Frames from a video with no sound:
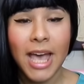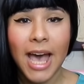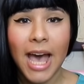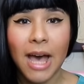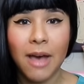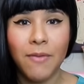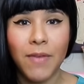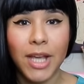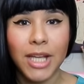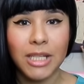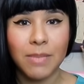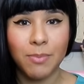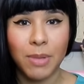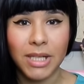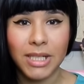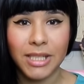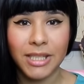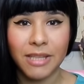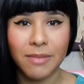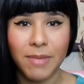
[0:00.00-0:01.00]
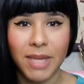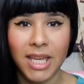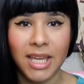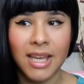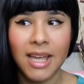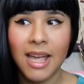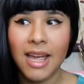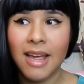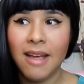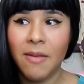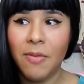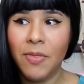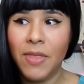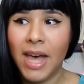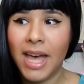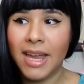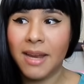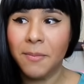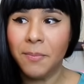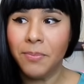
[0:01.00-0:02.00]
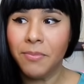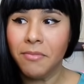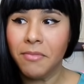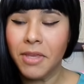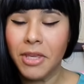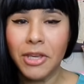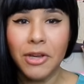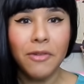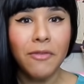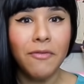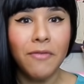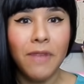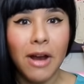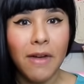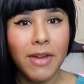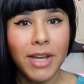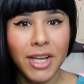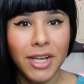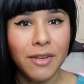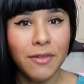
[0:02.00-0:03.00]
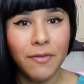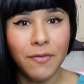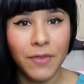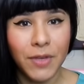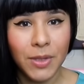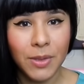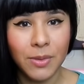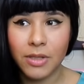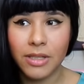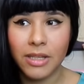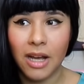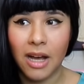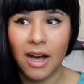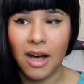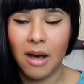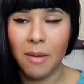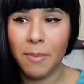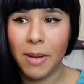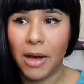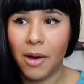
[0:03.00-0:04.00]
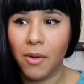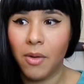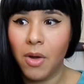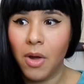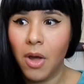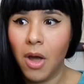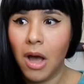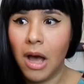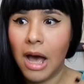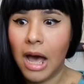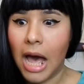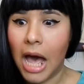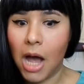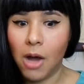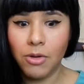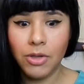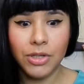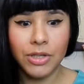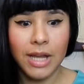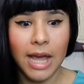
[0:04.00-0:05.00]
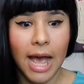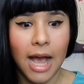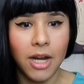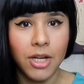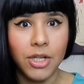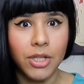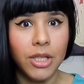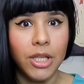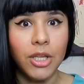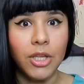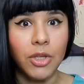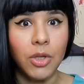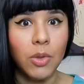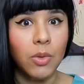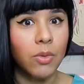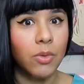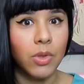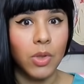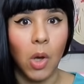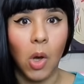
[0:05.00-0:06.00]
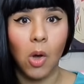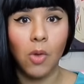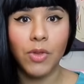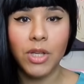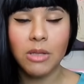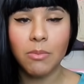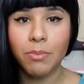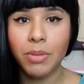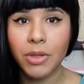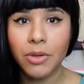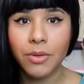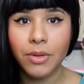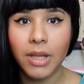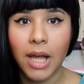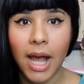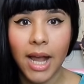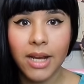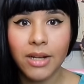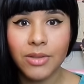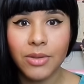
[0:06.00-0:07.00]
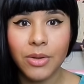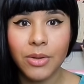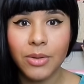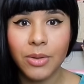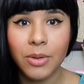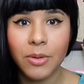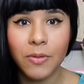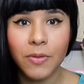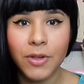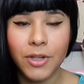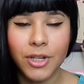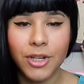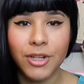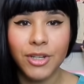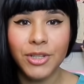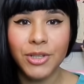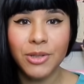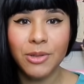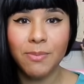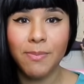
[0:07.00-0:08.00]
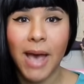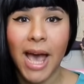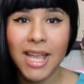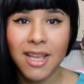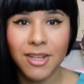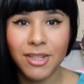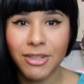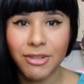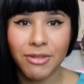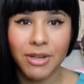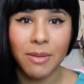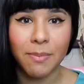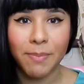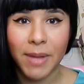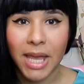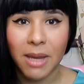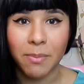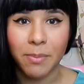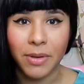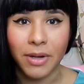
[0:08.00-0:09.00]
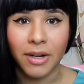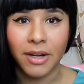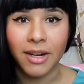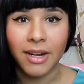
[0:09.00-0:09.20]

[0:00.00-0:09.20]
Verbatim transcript: have expressed to me that you're very confused about how to actually use all these blue lines all over your new manuscript paper.